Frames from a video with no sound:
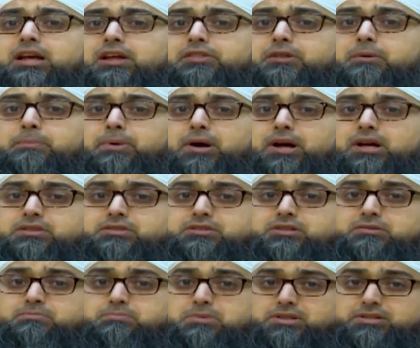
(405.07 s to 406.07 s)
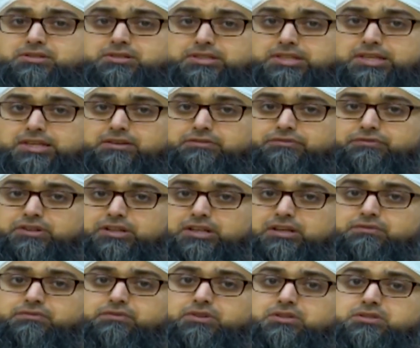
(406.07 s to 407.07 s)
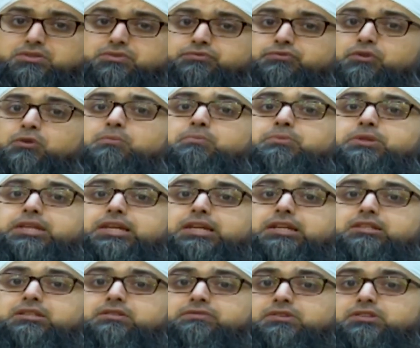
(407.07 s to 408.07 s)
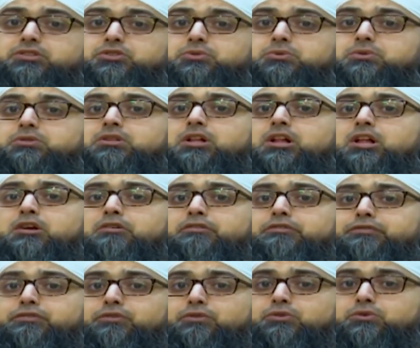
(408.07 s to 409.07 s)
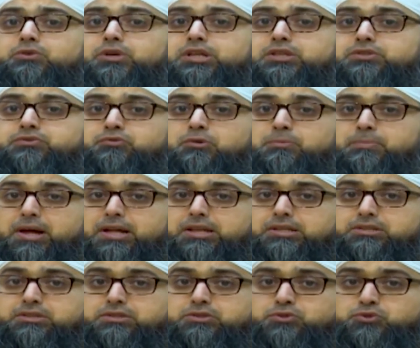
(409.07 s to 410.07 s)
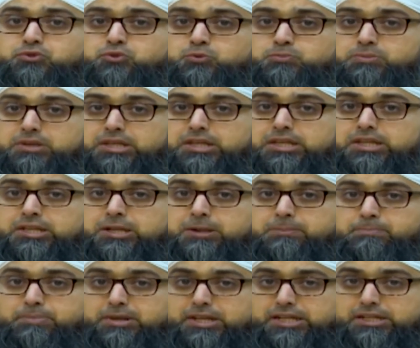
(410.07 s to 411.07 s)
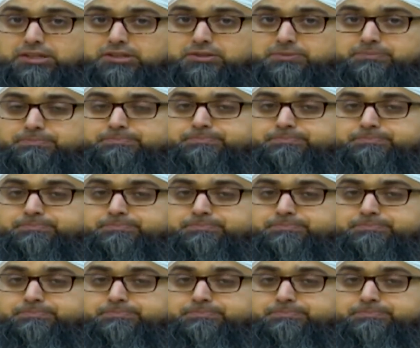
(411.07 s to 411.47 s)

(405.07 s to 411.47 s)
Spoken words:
the person must seek forgiveness from the individual for his repentance to be complete.